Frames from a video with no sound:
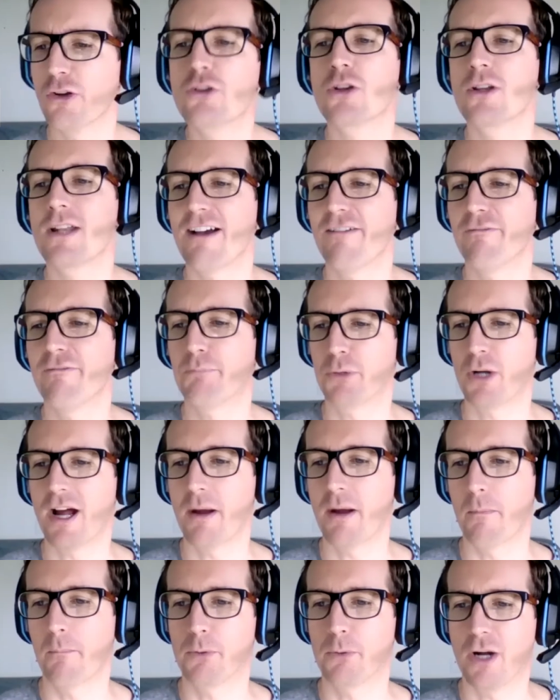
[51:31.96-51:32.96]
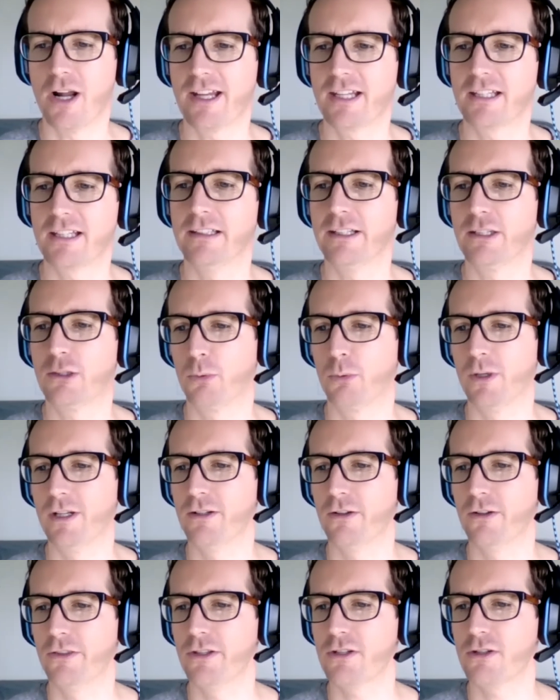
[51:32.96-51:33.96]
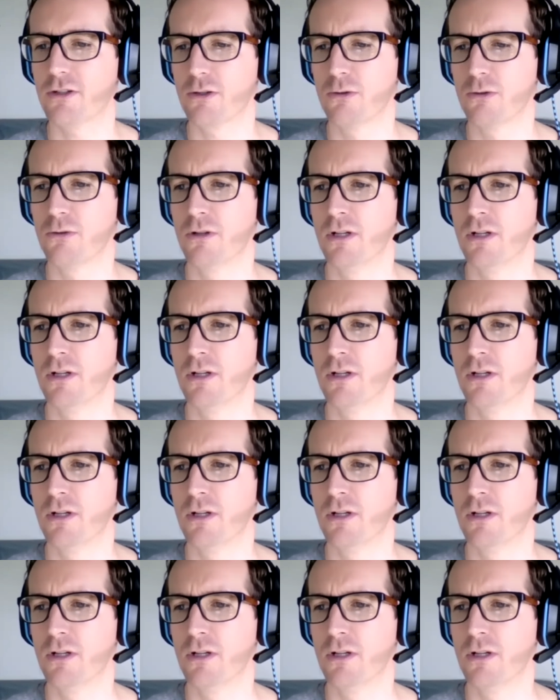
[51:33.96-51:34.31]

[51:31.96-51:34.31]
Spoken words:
"Oh, you should have Brian Letwin on the show."